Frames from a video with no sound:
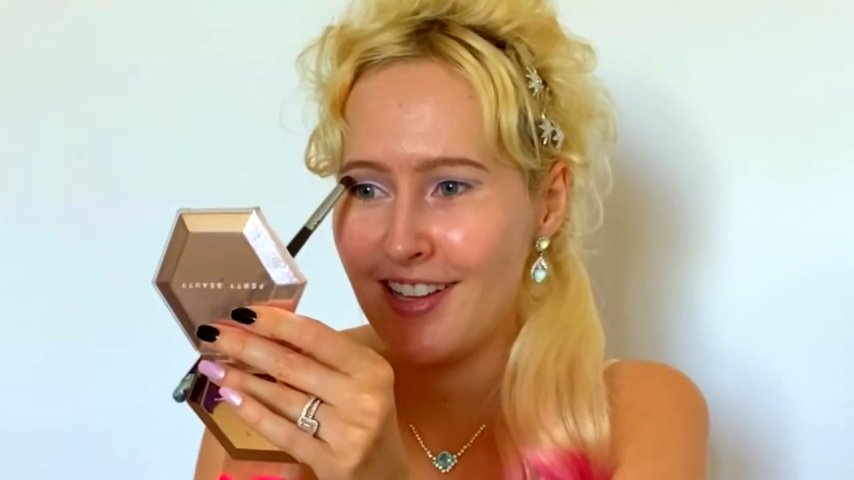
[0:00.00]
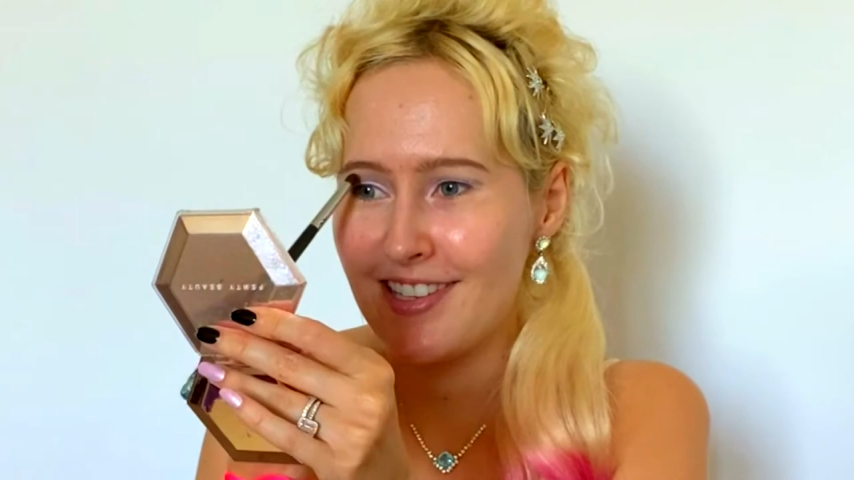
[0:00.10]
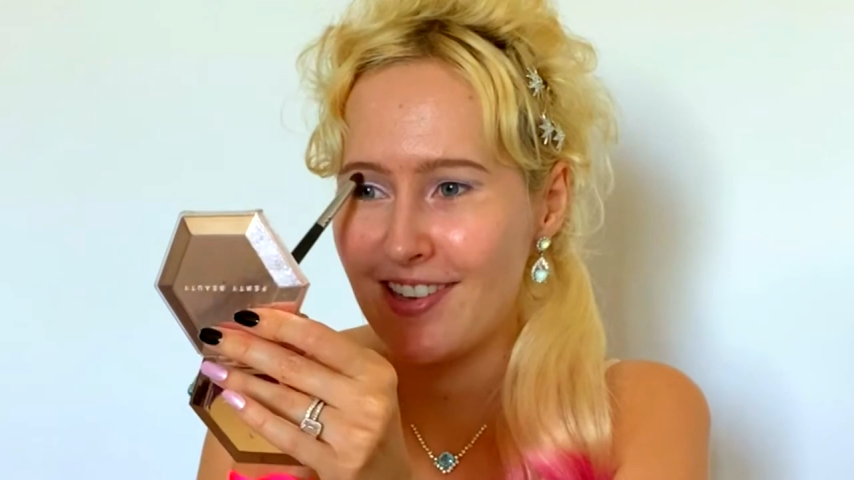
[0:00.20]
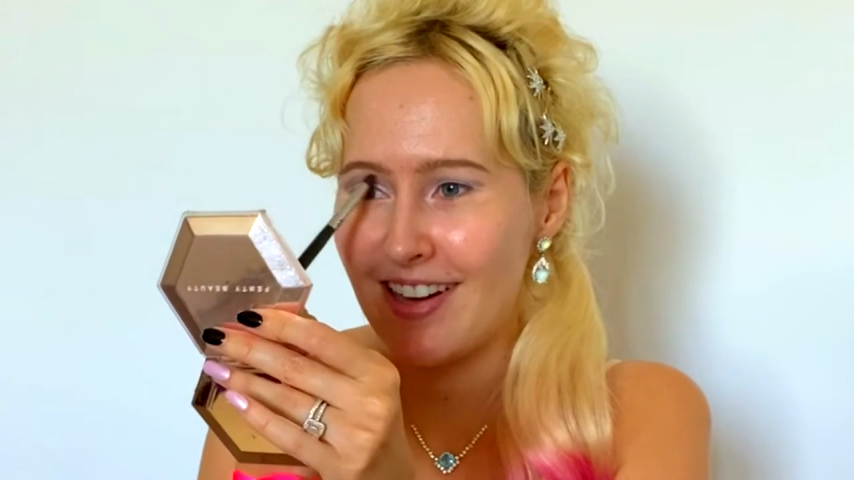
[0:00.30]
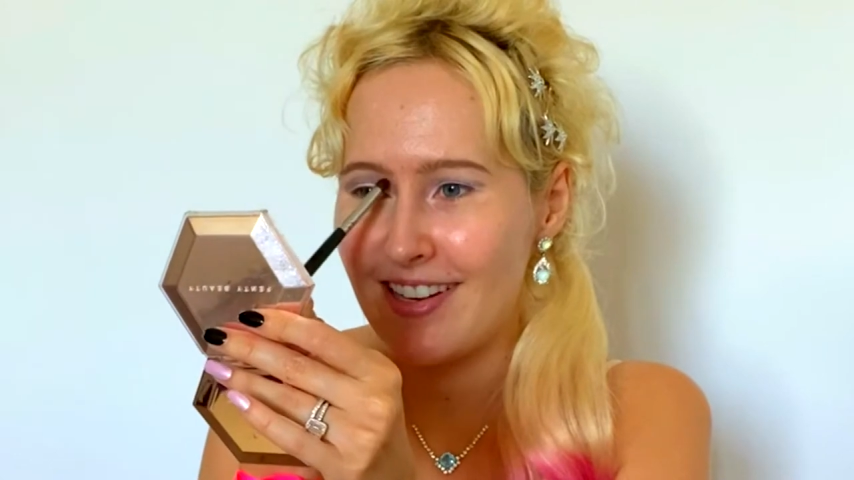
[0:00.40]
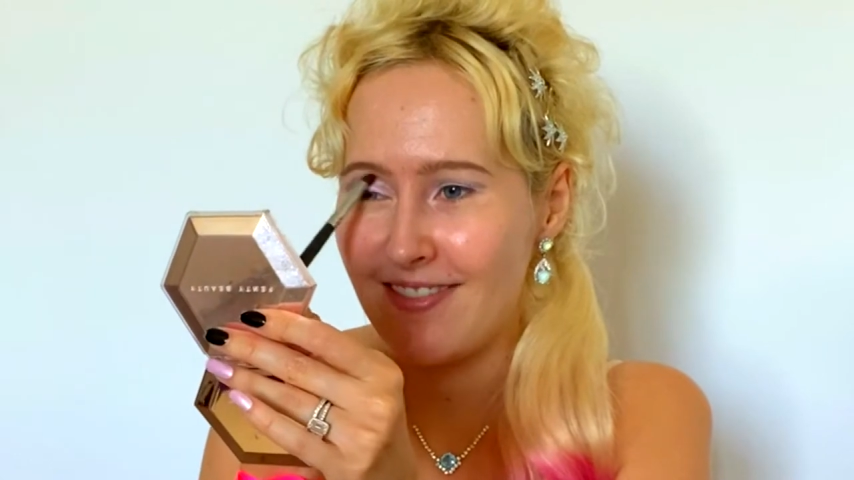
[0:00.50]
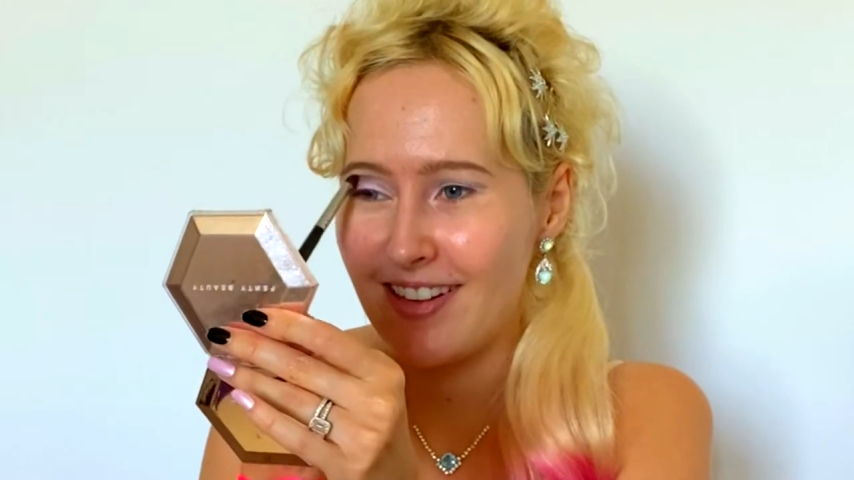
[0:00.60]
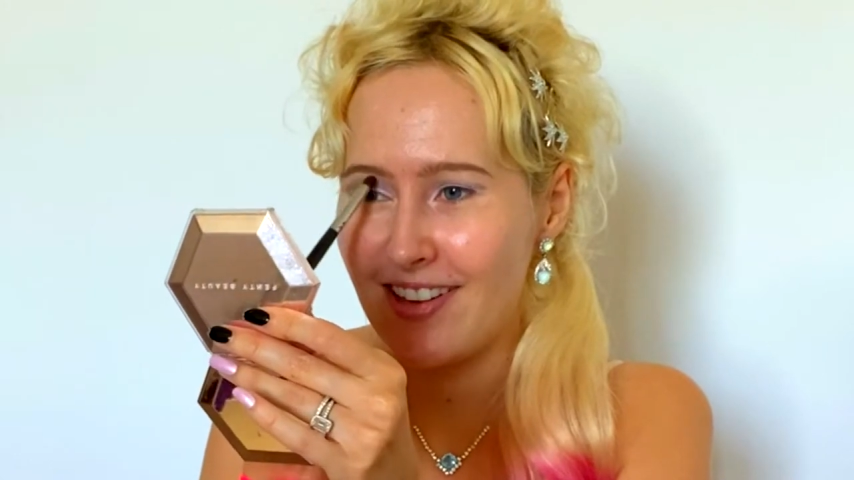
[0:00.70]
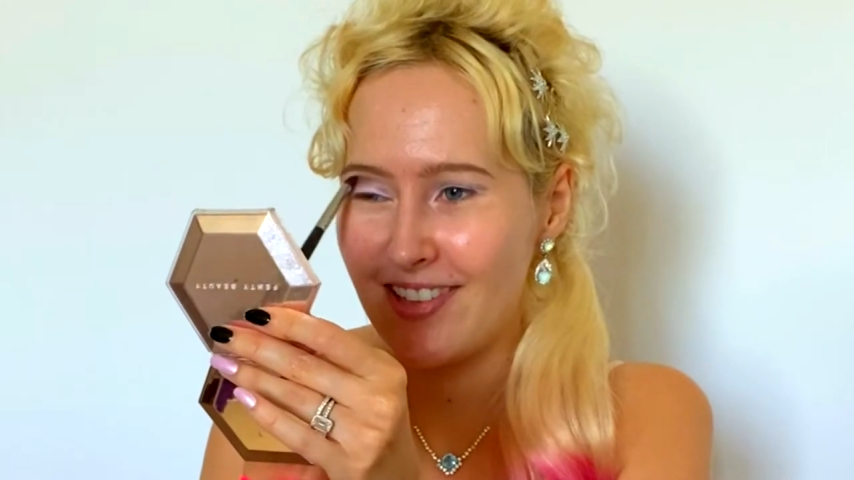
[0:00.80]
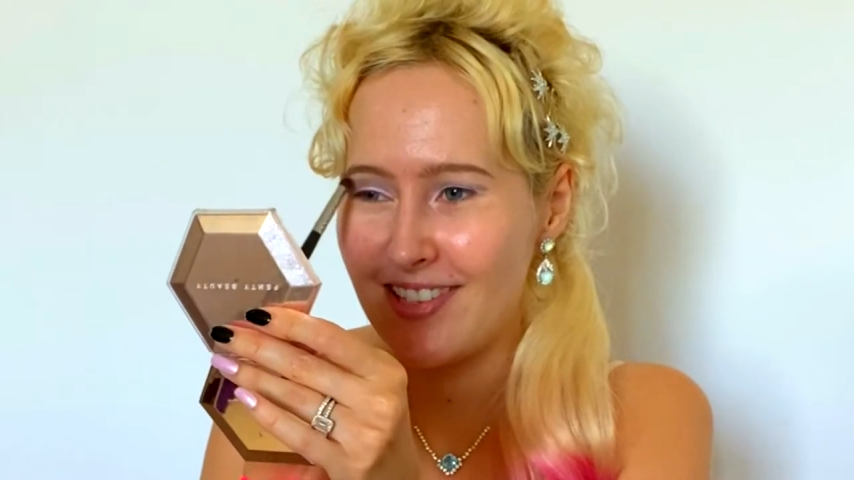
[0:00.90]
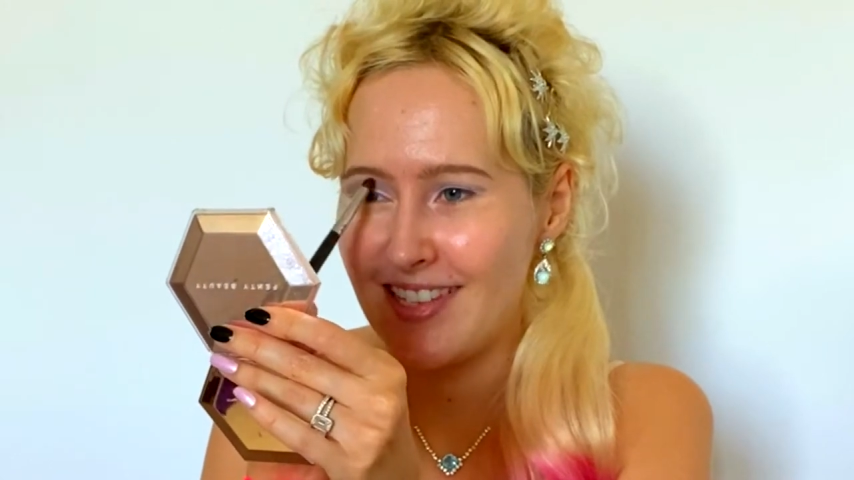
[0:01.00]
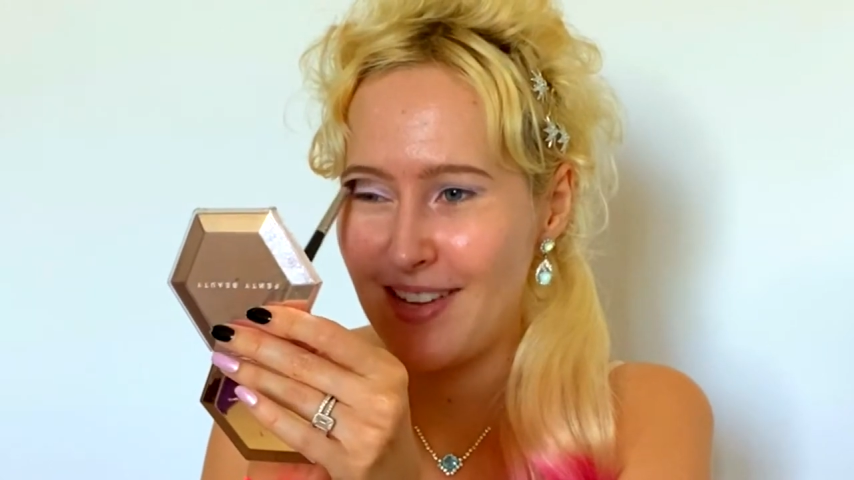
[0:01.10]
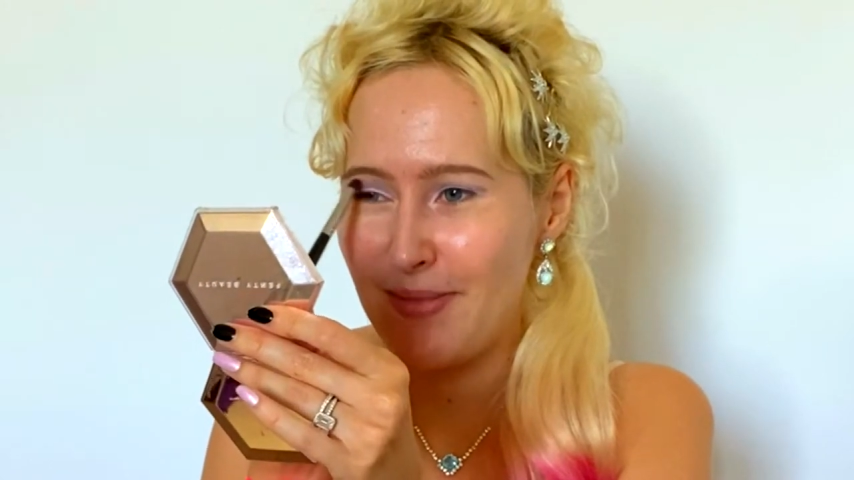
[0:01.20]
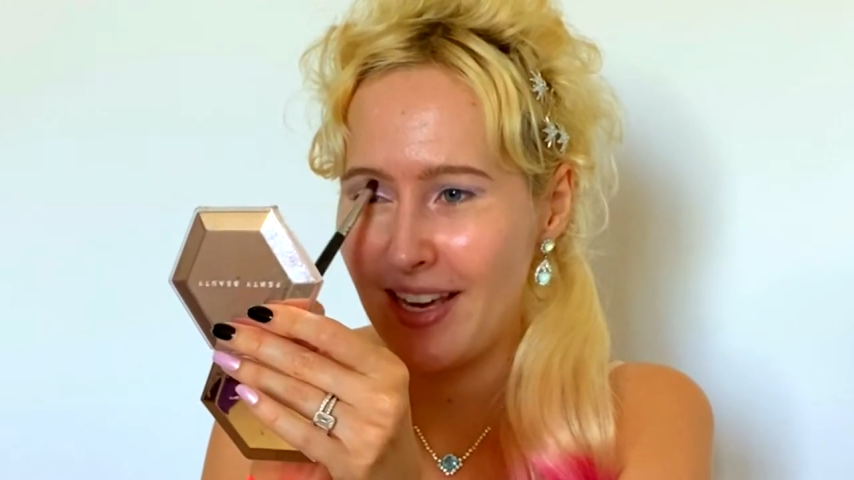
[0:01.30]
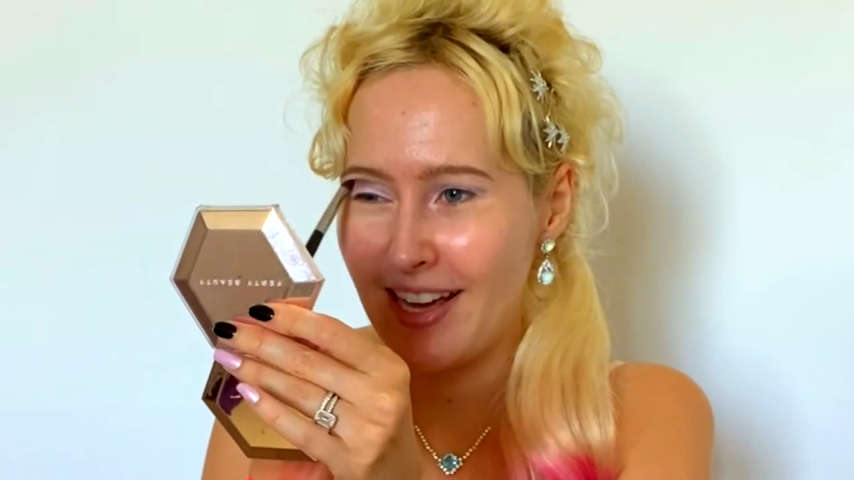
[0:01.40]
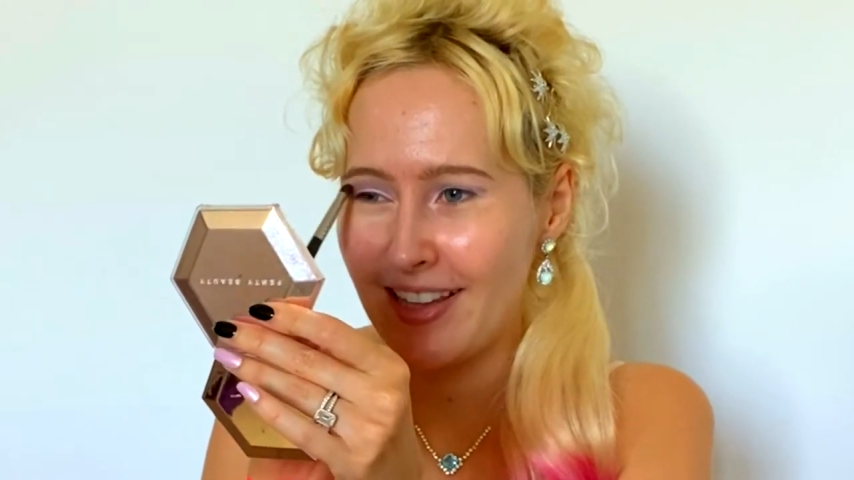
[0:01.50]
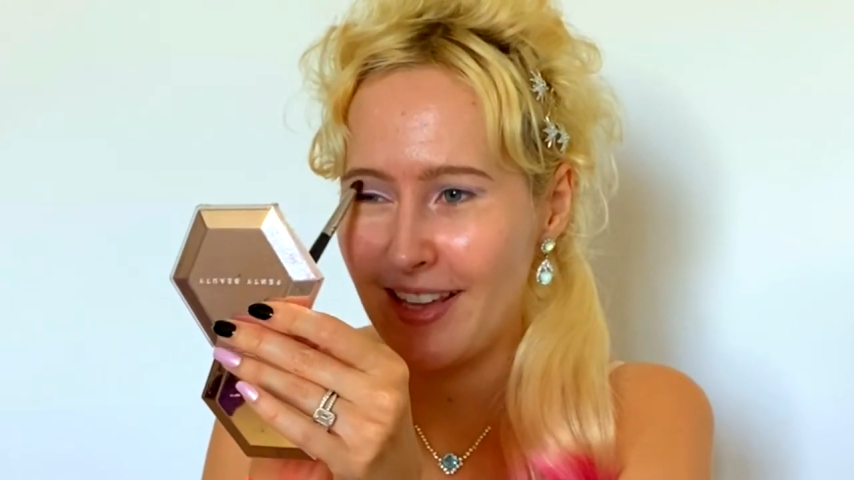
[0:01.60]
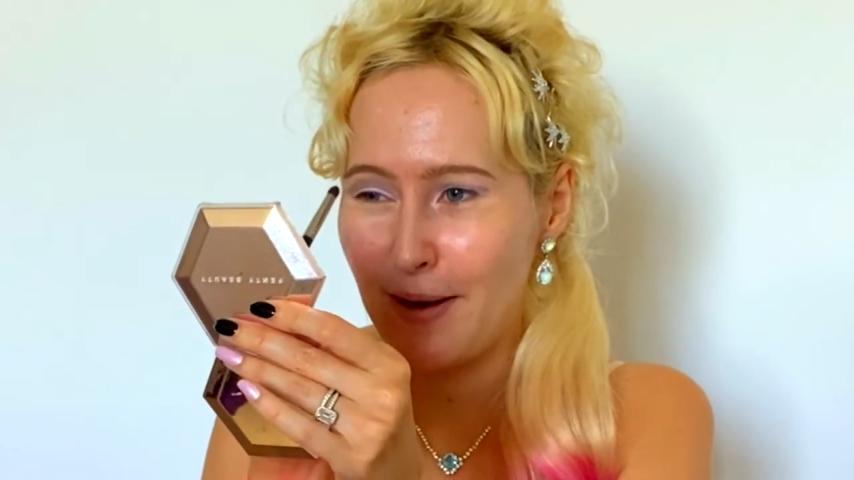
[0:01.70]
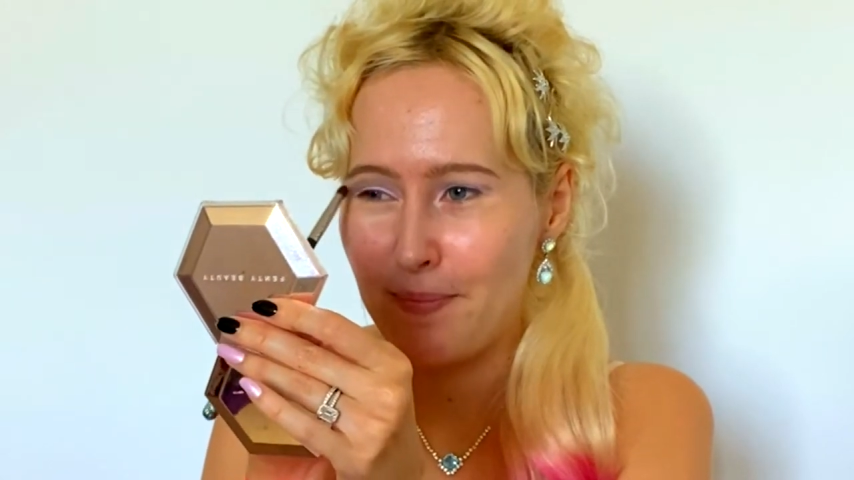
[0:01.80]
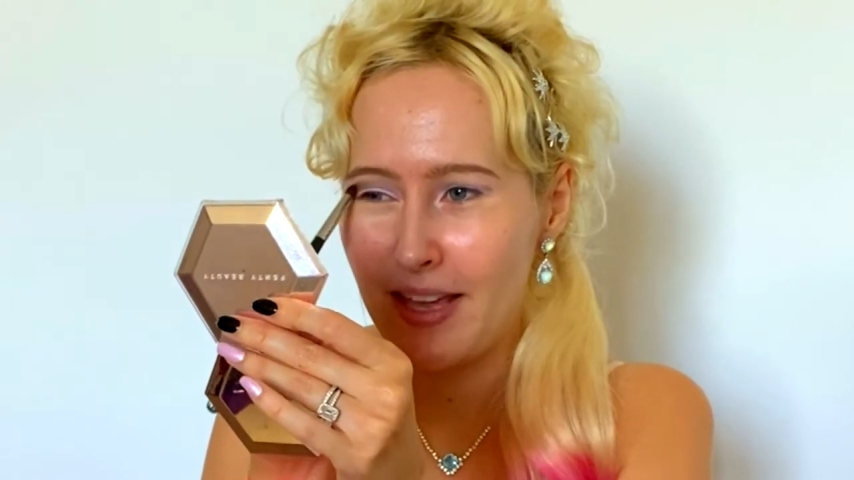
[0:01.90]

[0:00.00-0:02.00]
So I didn't want her to see me like that.